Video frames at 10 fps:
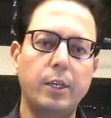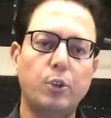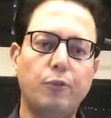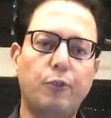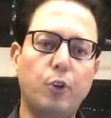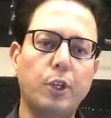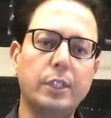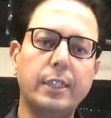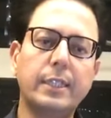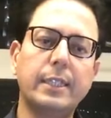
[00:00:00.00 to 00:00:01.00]
to
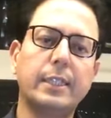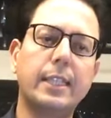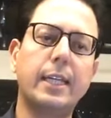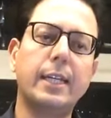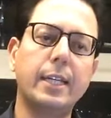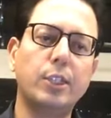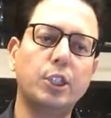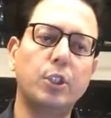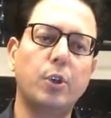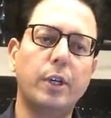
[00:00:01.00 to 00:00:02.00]
focus and sustain
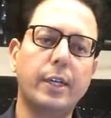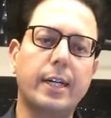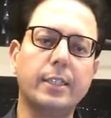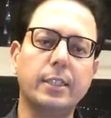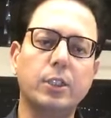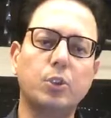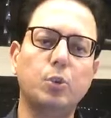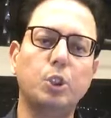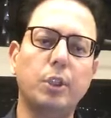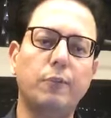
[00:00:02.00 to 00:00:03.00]
attention on a task is
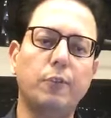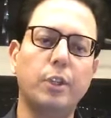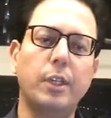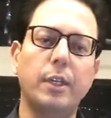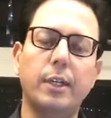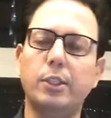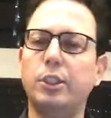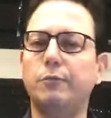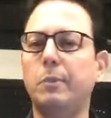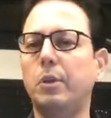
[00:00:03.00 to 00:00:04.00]
crucial for the
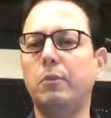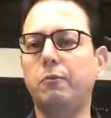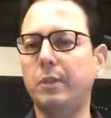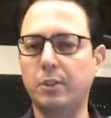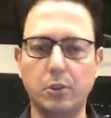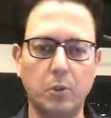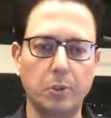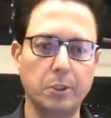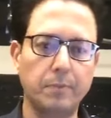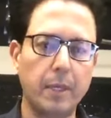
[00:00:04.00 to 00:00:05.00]
achievement of one's
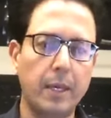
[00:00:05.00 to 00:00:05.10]
goals.